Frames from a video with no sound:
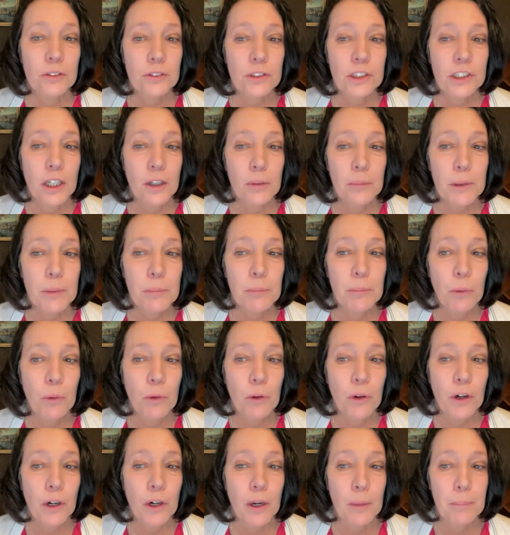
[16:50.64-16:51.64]
so tell me
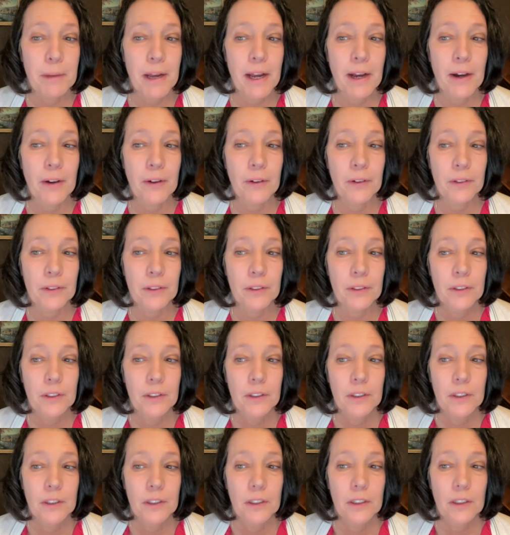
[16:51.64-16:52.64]
more about
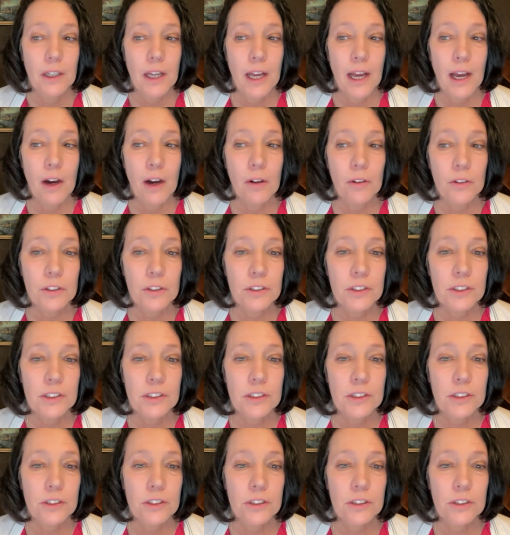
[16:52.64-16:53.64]
how does
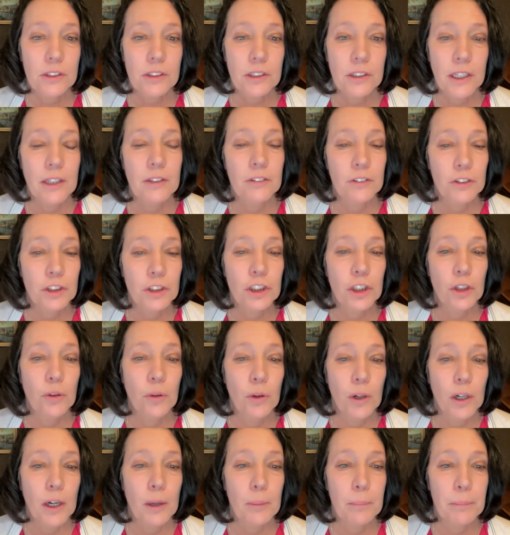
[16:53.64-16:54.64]
this kind of
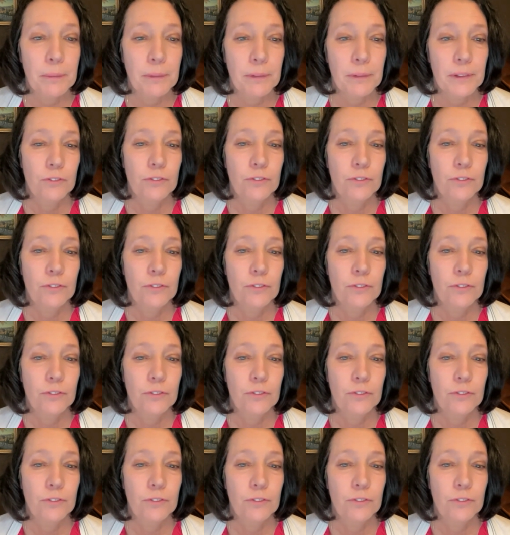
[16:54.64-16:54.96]
show up